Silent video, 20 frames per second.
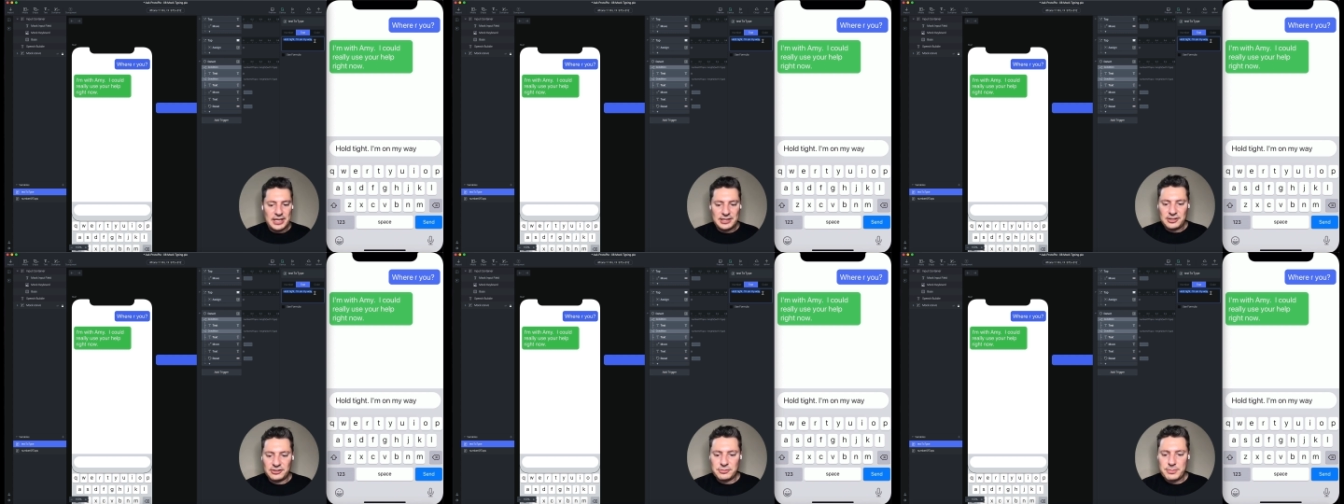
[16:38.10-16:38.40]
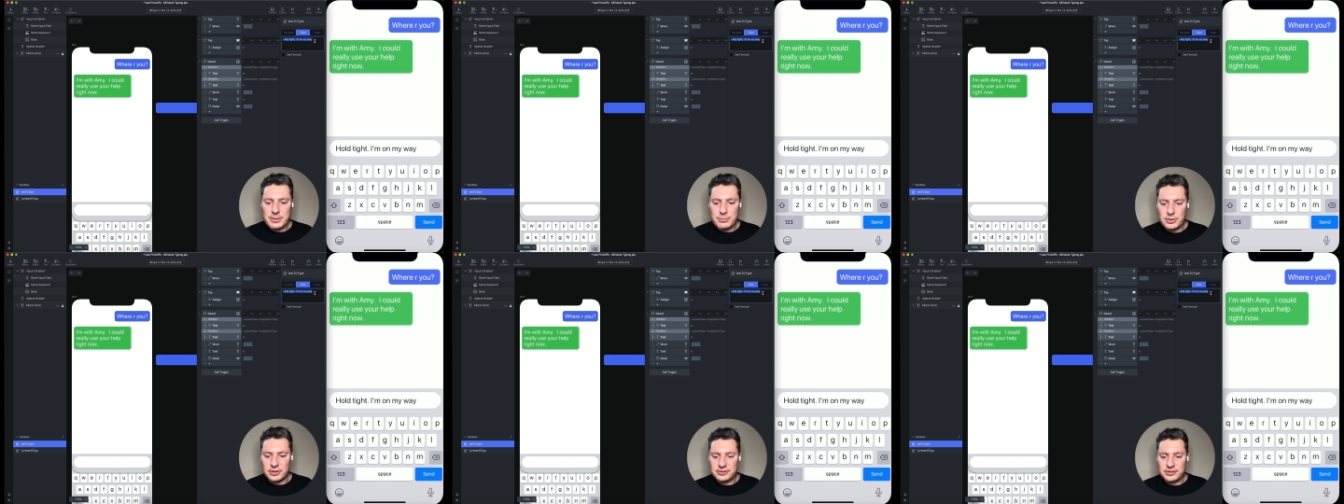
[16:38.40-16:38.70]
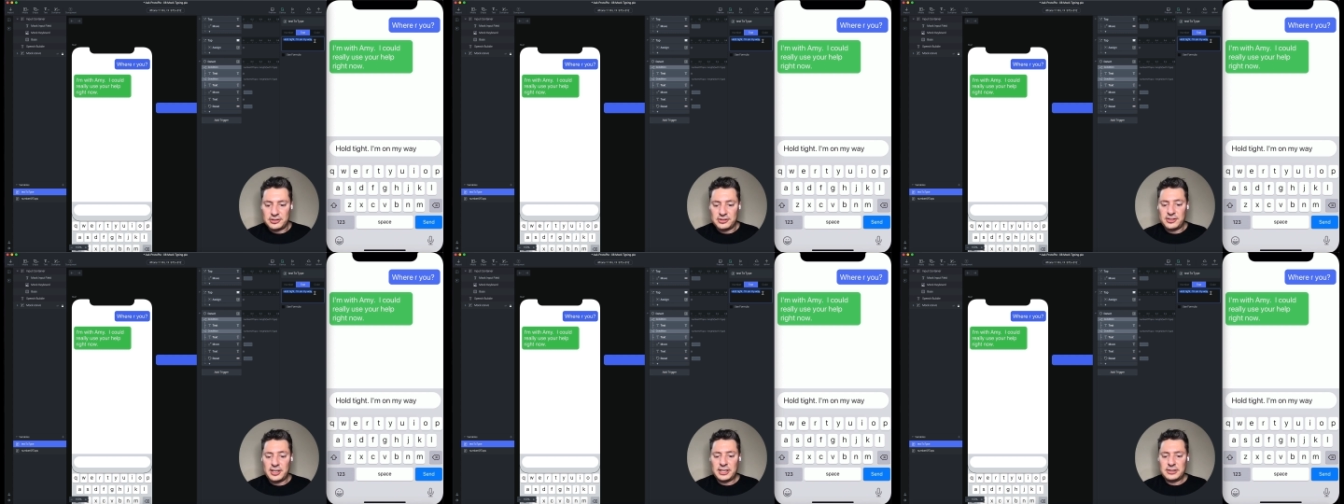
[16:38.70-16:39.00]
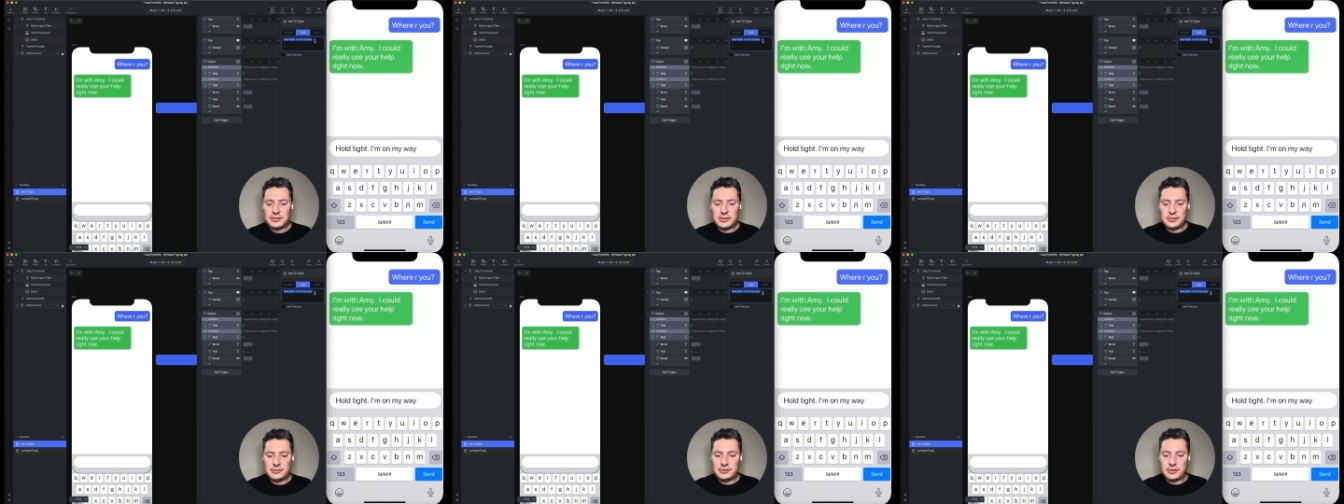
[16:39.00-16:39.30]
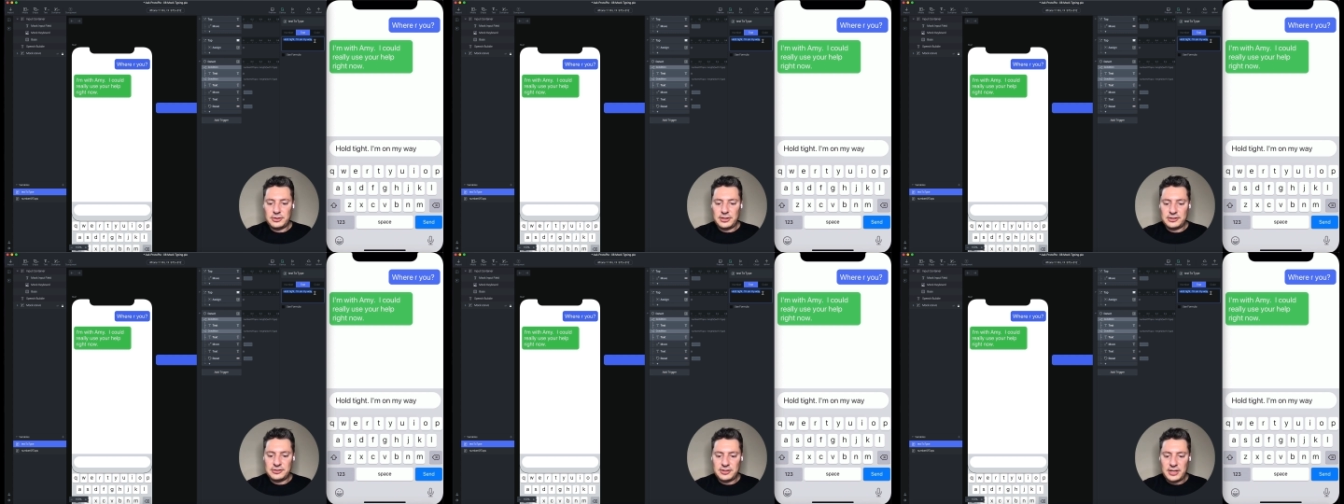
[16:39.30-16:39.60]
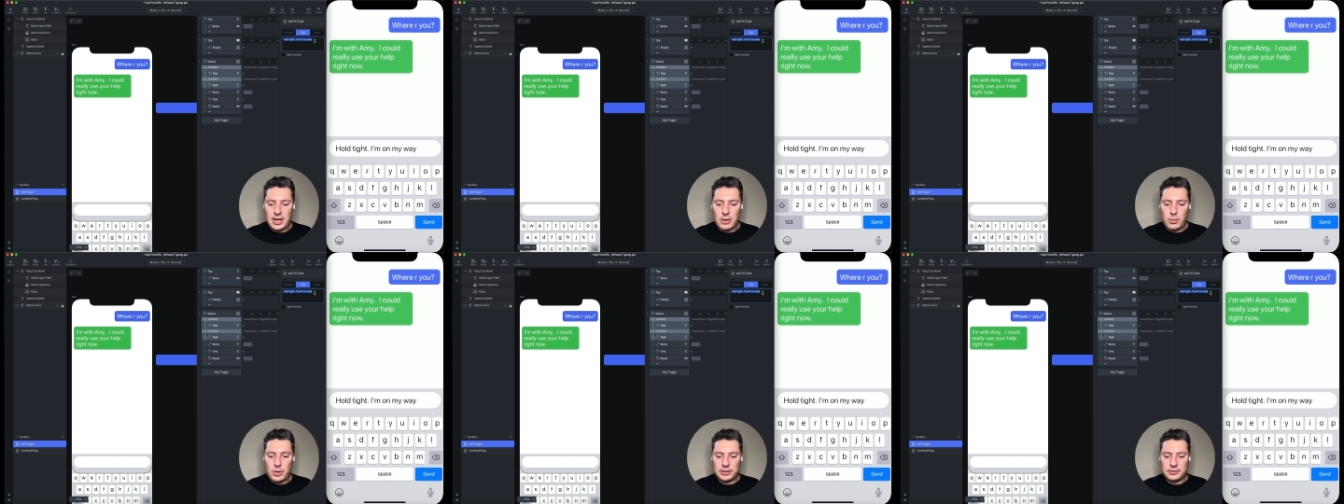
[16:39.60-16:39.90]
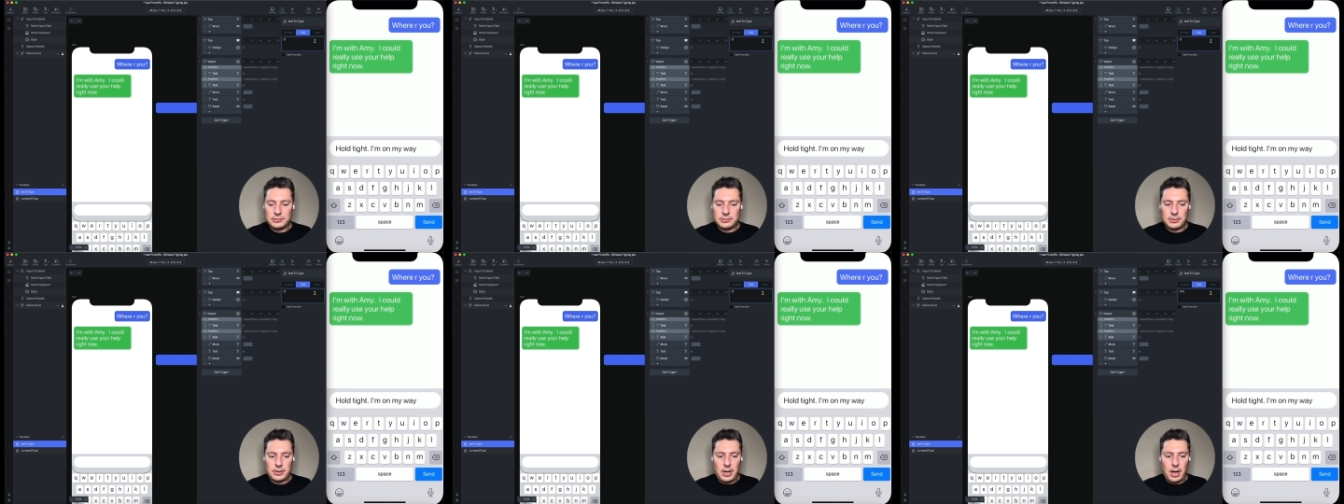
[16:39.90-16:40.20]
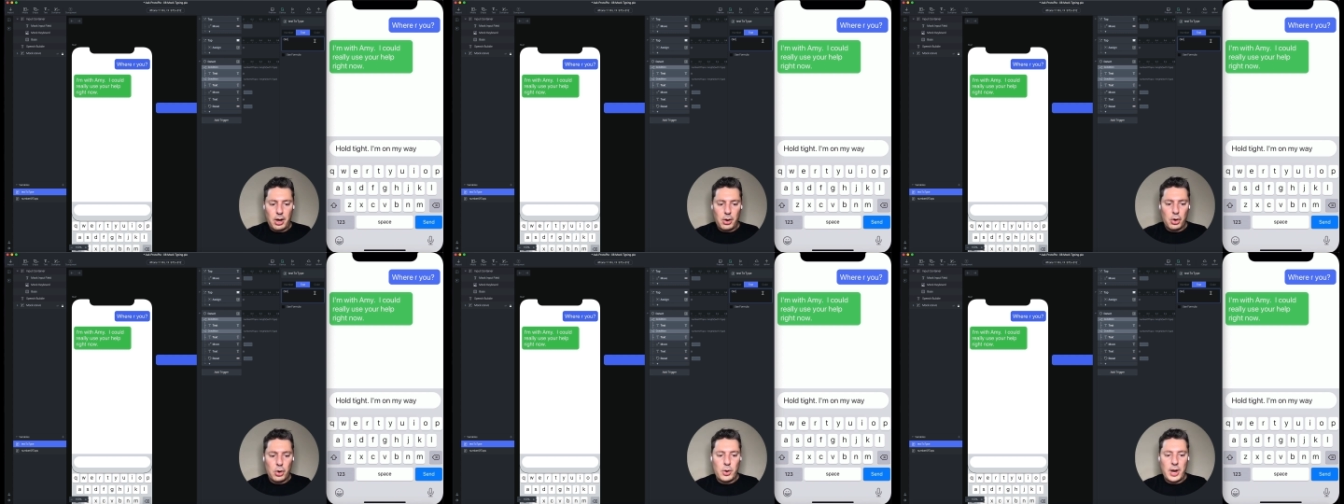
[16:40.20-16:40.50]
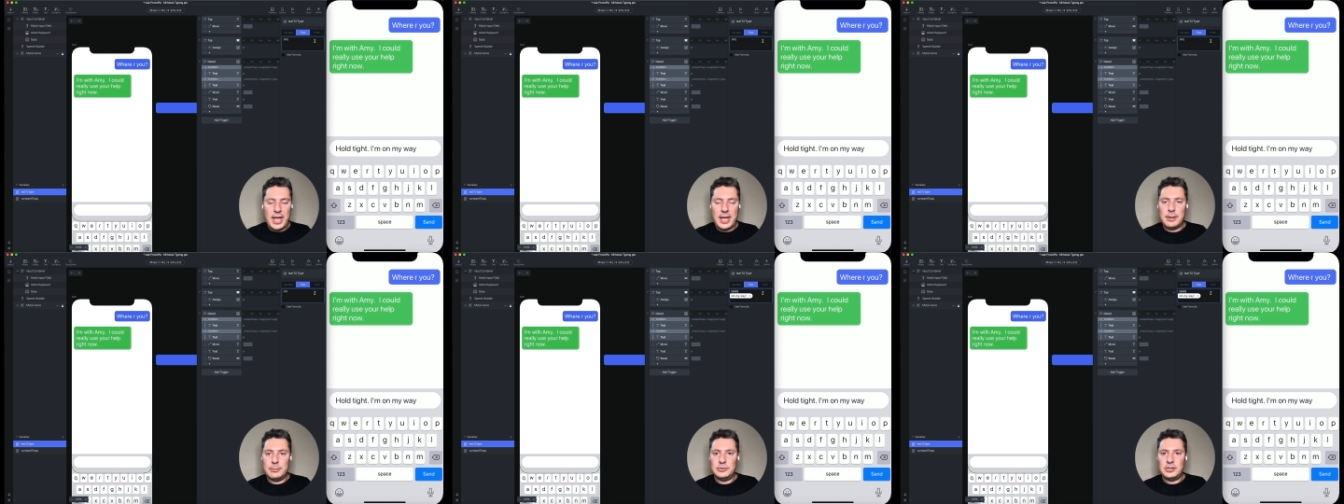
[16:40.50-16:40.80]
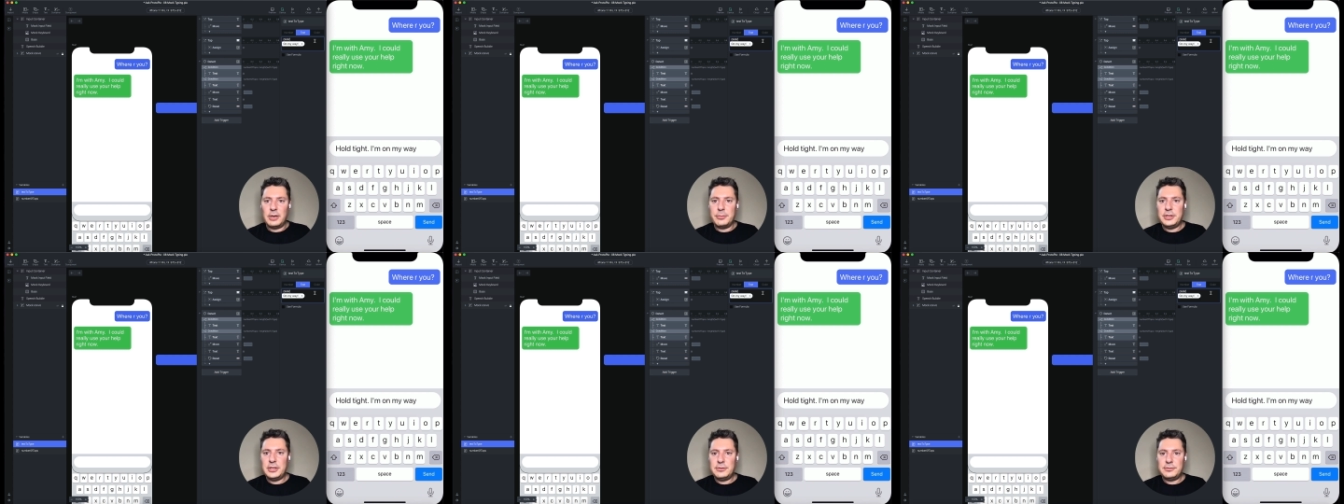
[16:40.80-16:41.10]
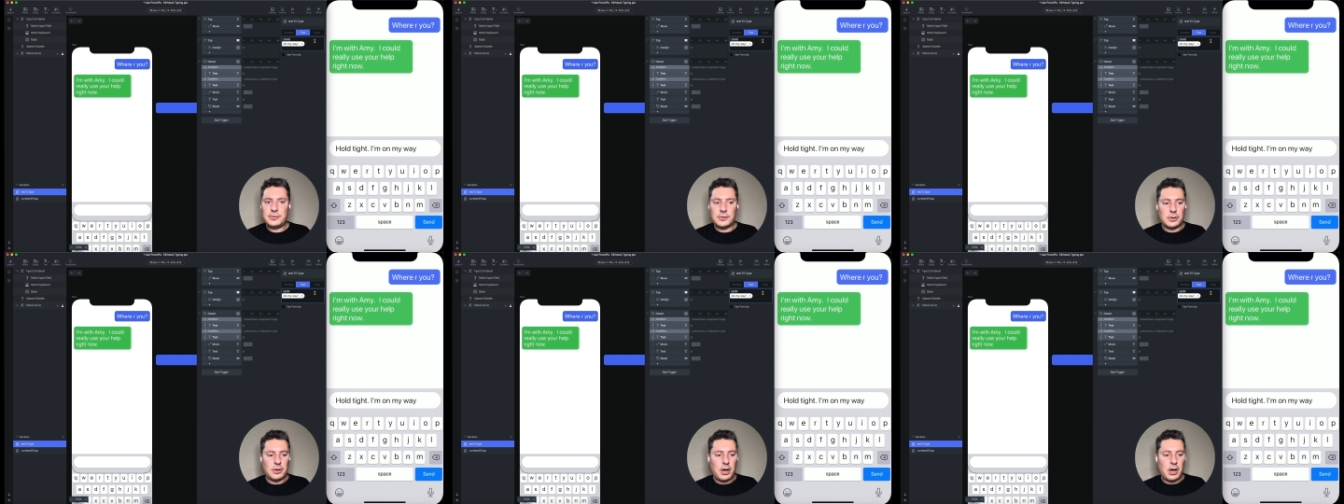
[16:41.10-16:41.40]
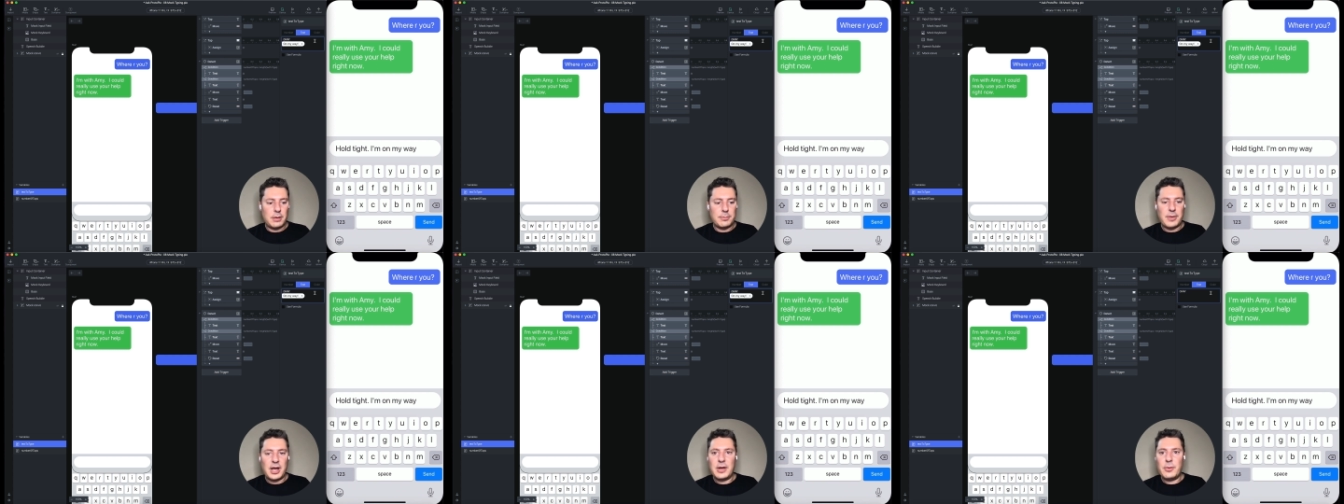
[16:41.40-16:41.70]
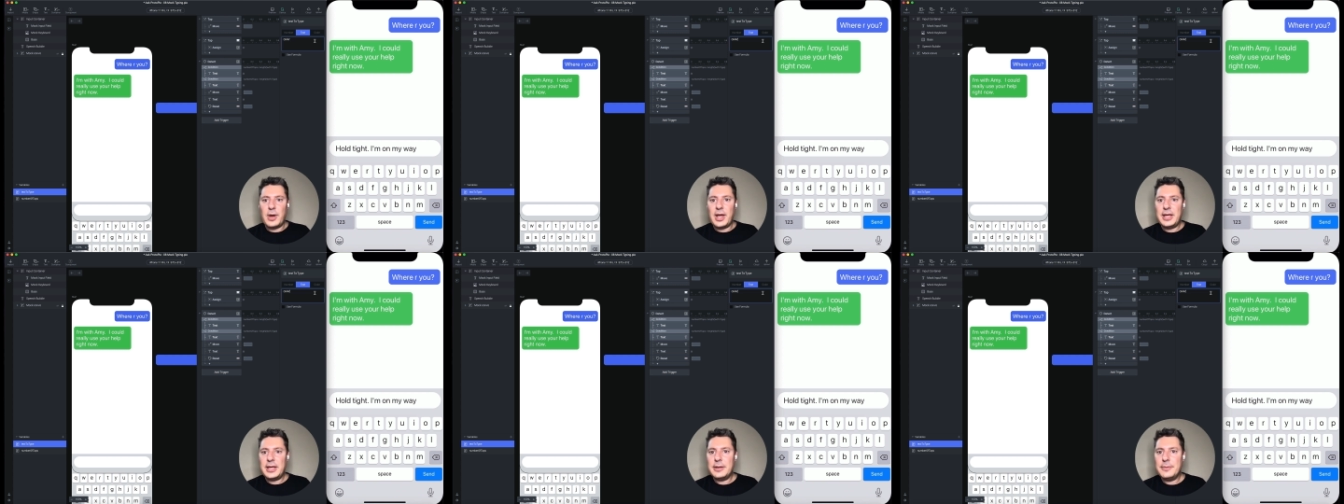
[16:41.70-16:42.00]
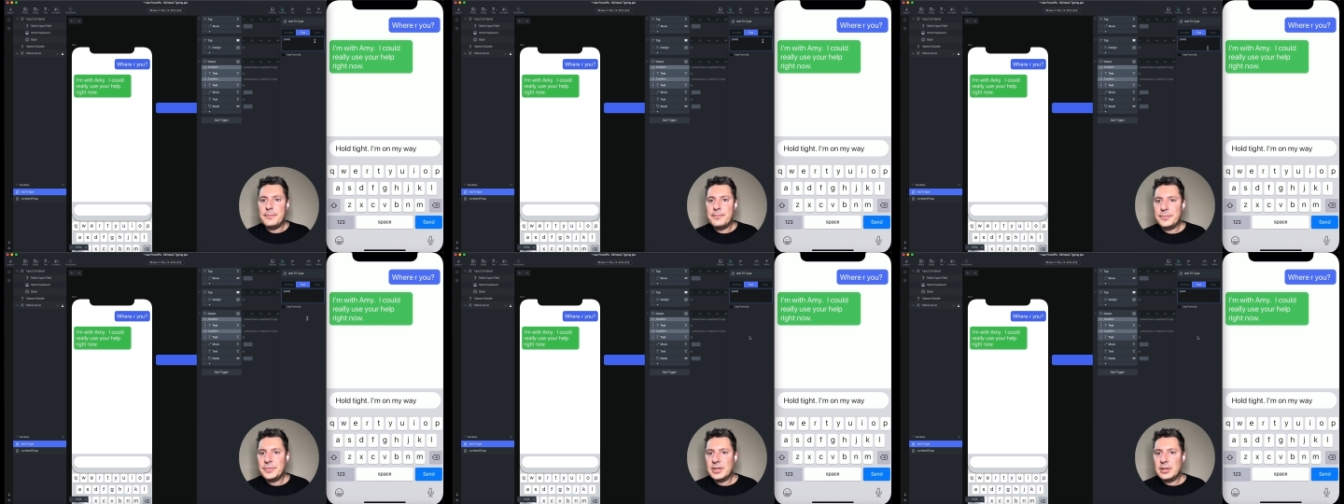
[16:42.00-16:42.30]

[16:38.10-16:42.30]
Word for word: make this a bit more succinct, so let's say I want O M W for on my way.